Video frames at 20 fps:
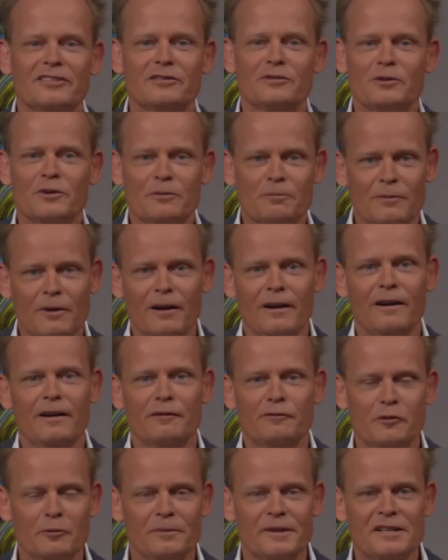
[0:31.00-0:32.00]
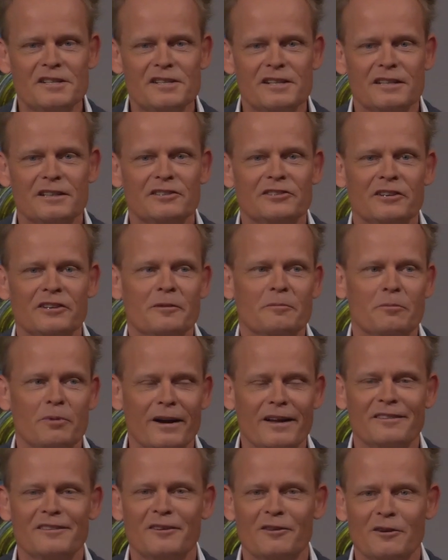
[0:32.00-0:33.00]
from this year's
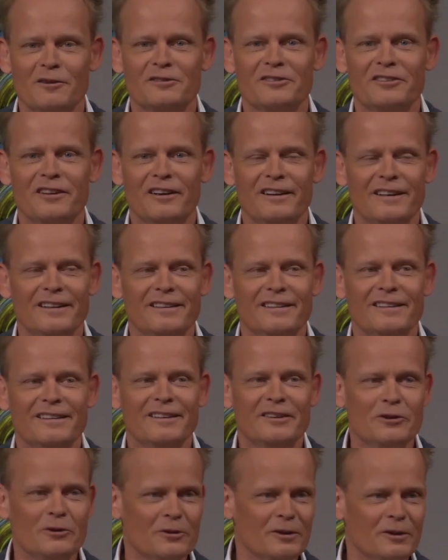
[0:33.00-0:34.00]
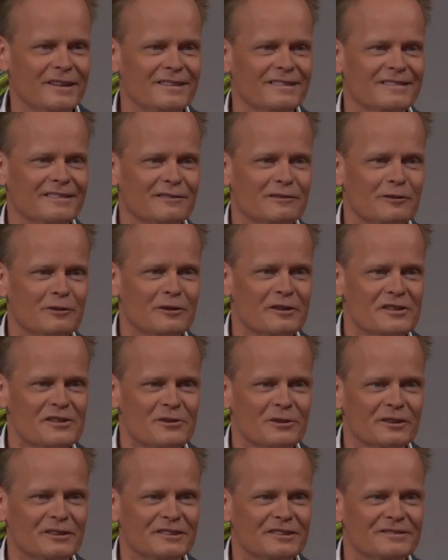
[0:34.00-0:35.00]
brand growth study. Jori, the floor is
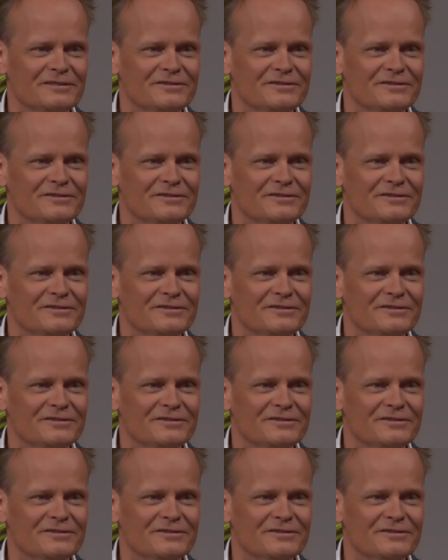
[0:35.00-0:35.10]
yours.